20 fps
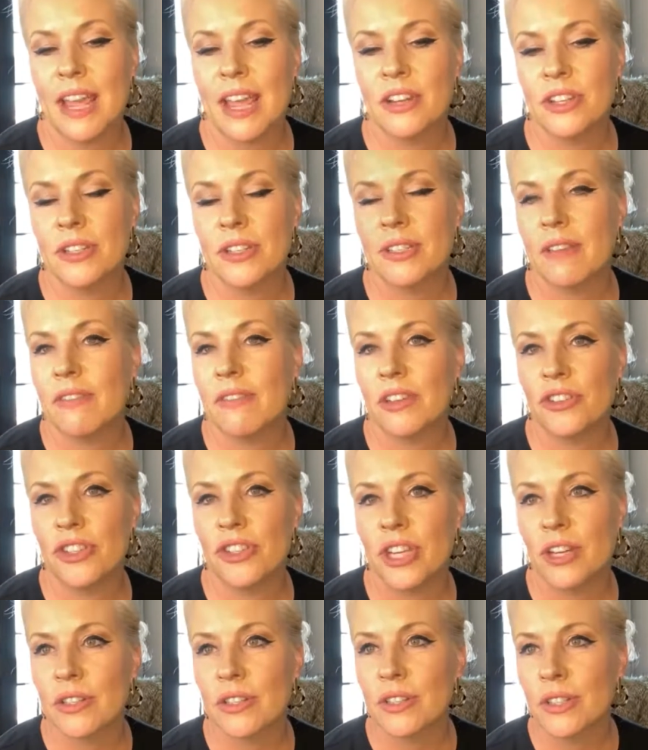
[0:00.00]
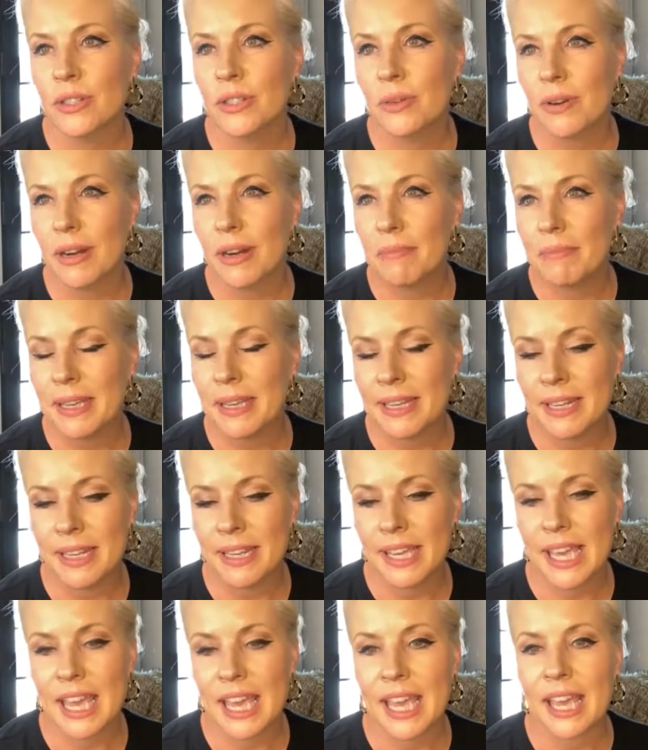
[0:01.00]
Agents of the Shield, Scorpion
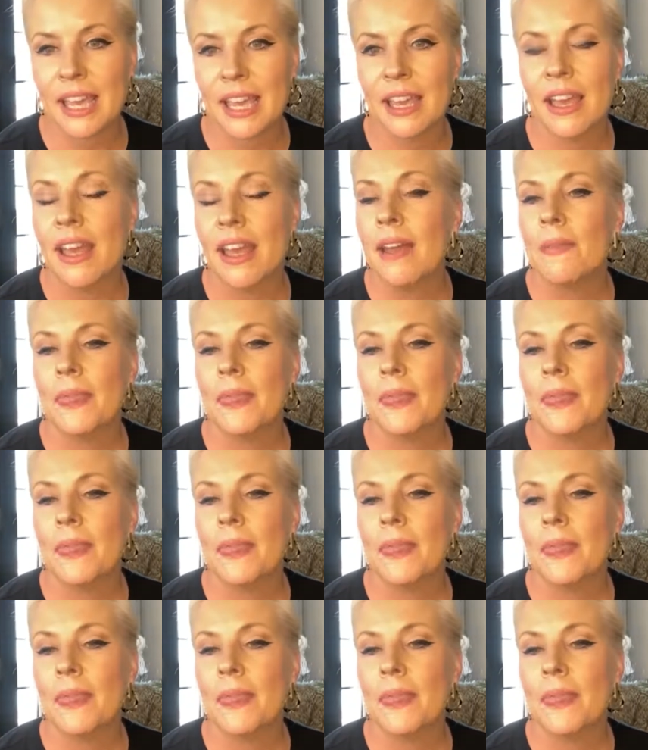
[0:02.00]
King.